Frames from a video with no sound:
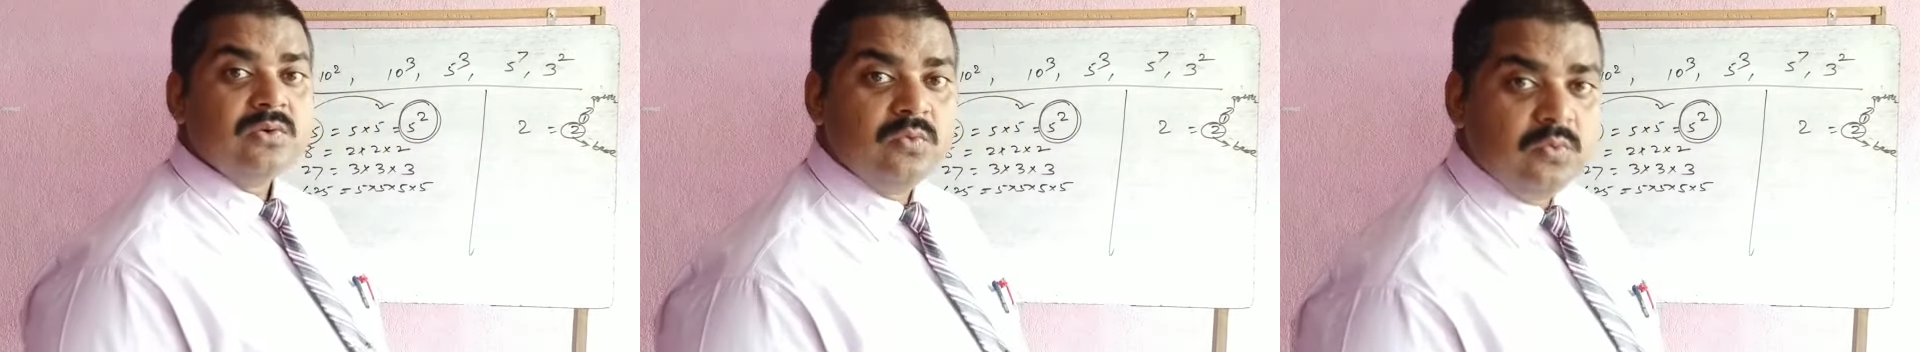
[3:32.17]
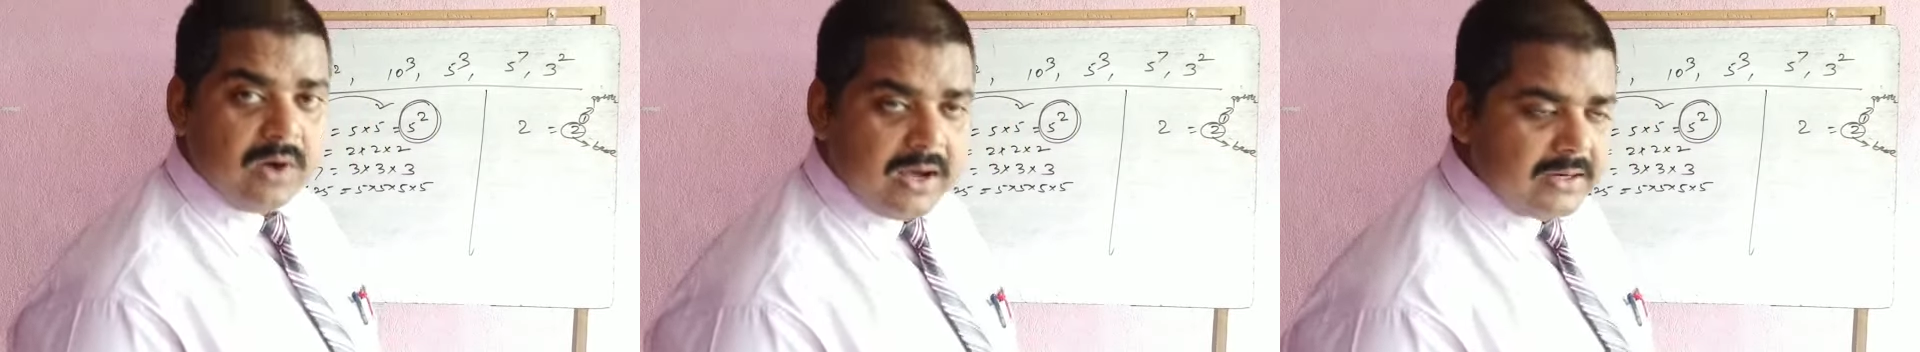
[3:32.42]

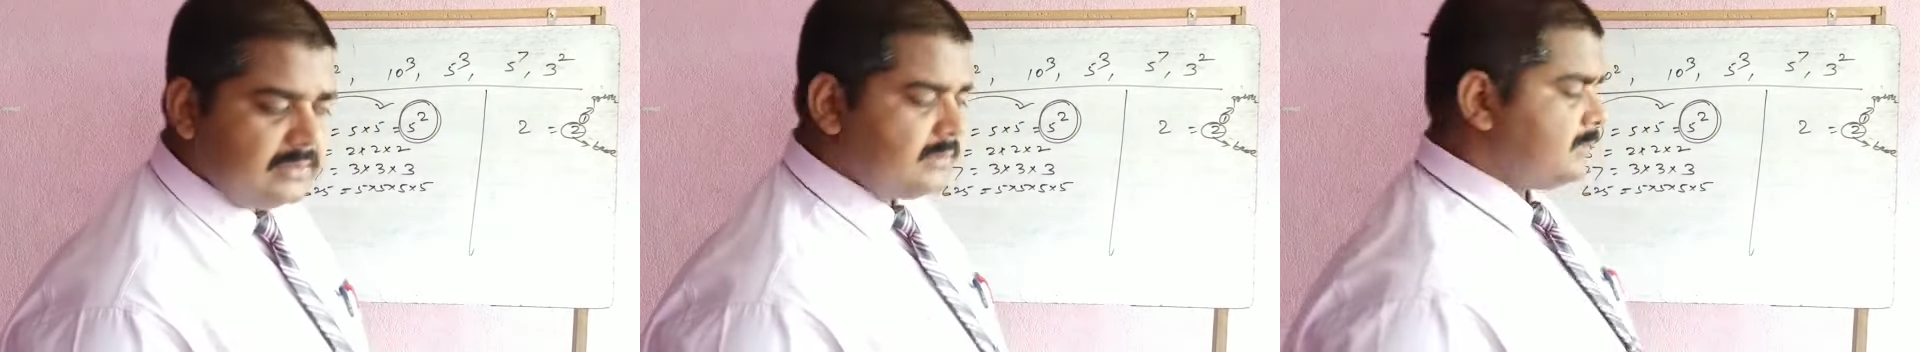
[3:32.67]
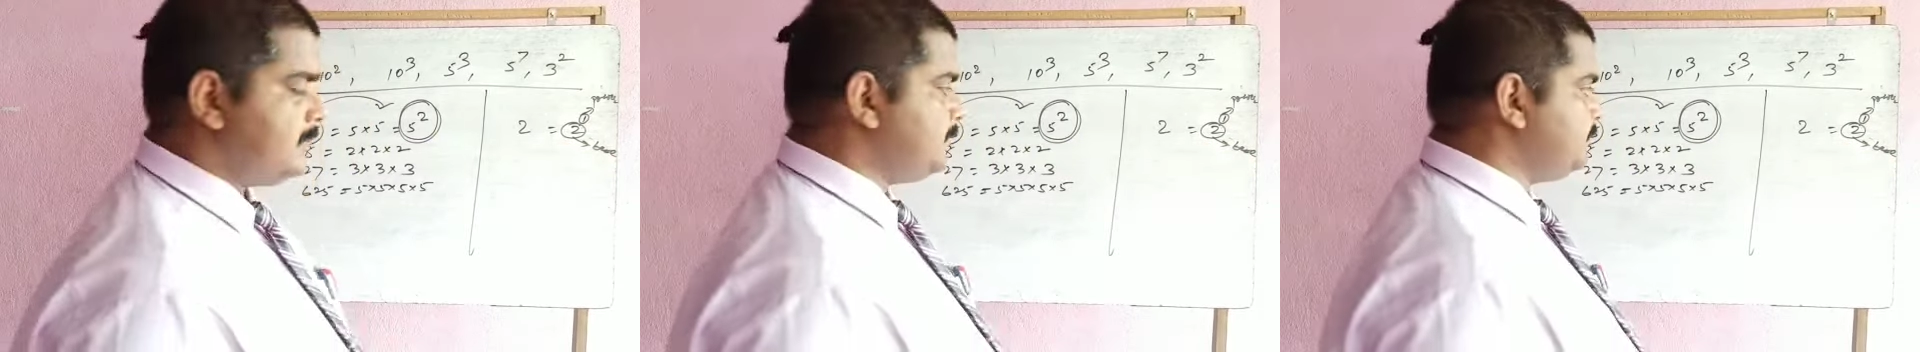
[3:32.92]

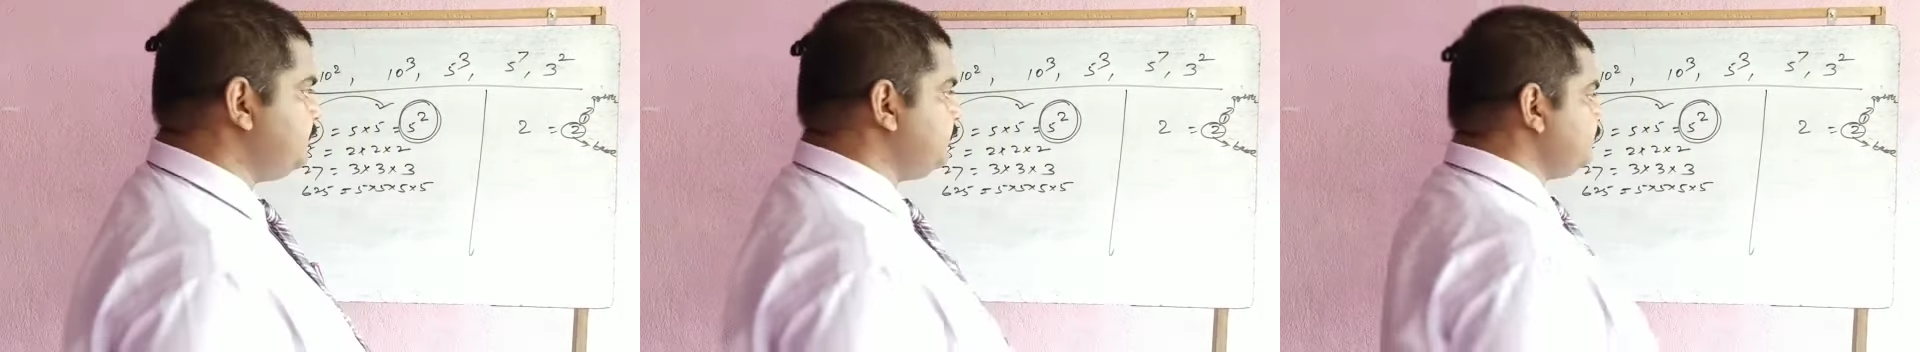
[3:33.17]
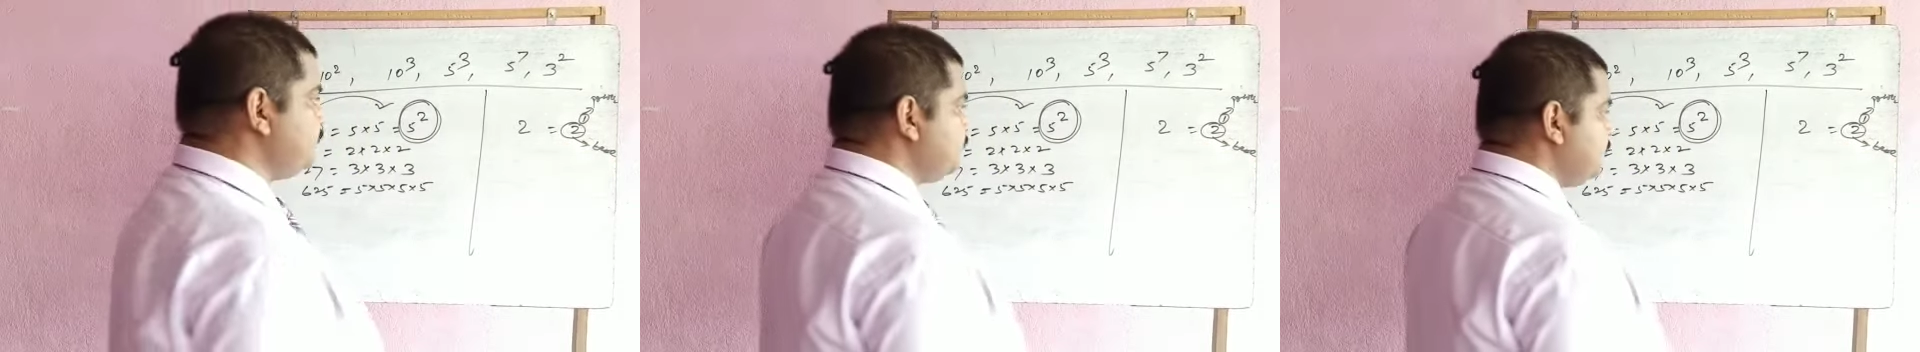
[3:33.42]
1.
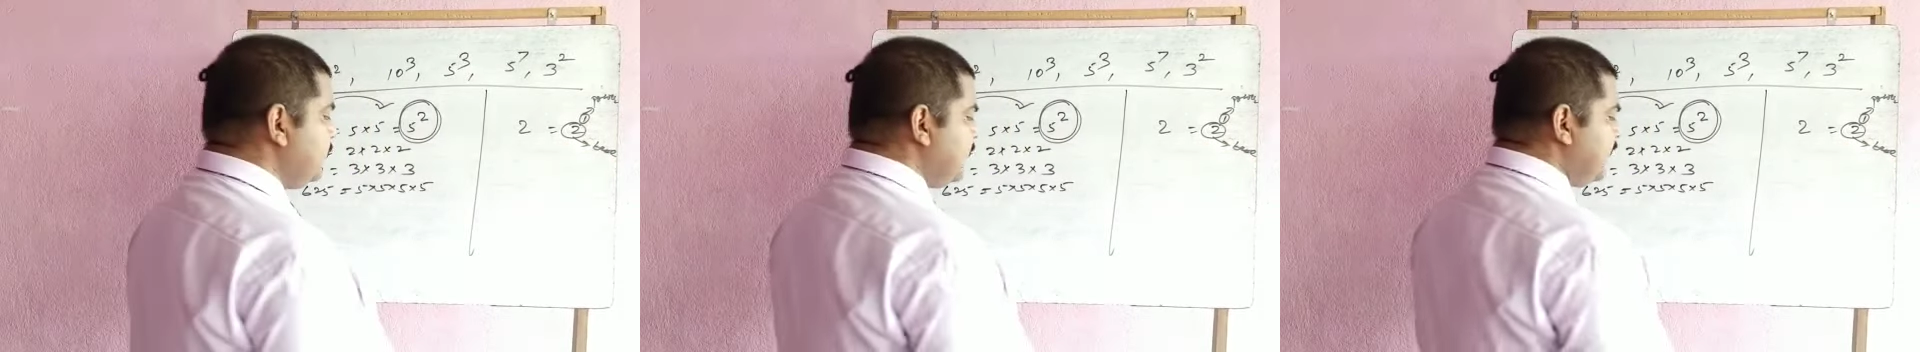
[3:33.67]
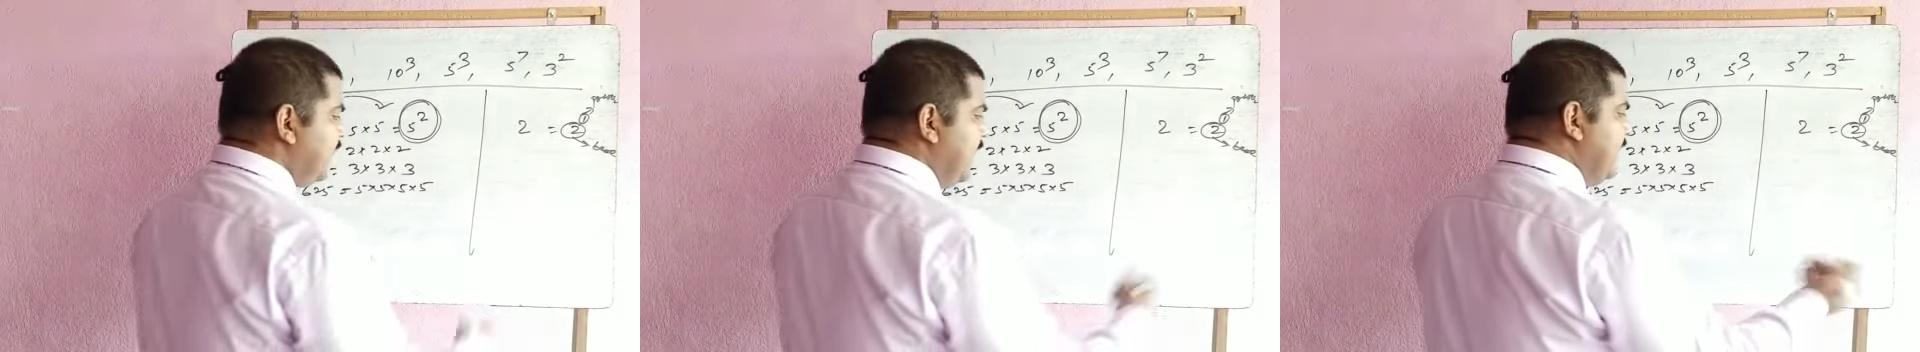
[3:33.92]

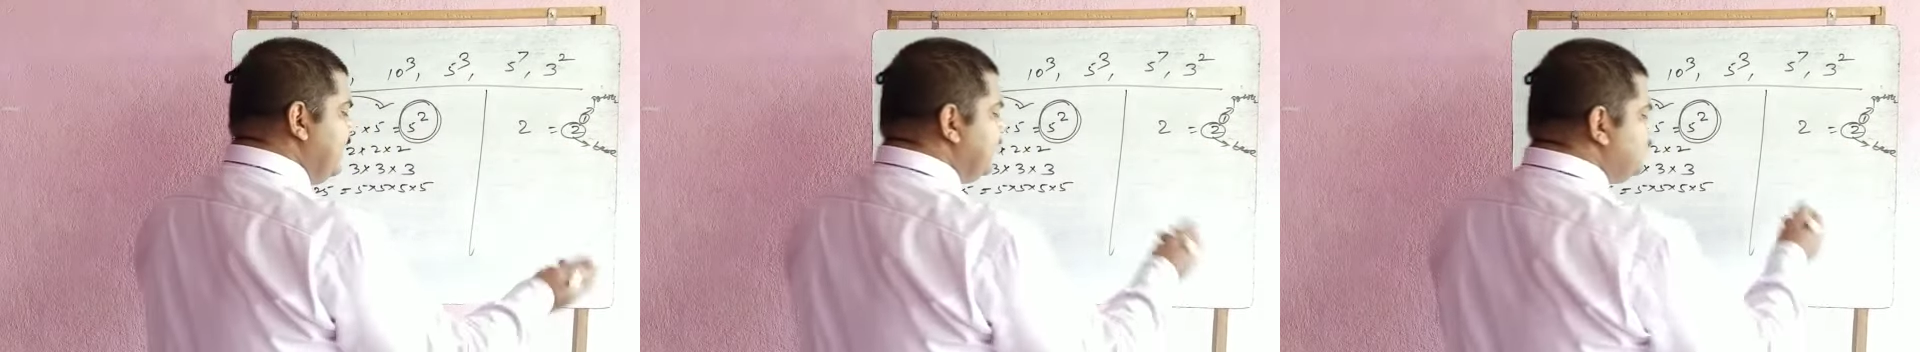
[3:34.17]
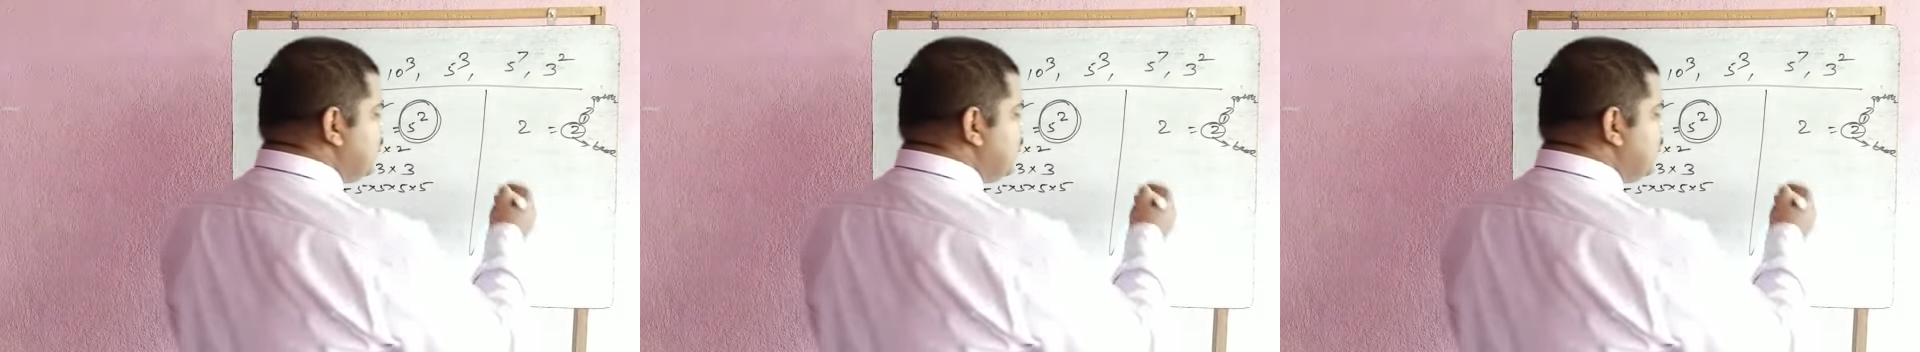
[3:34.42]
Any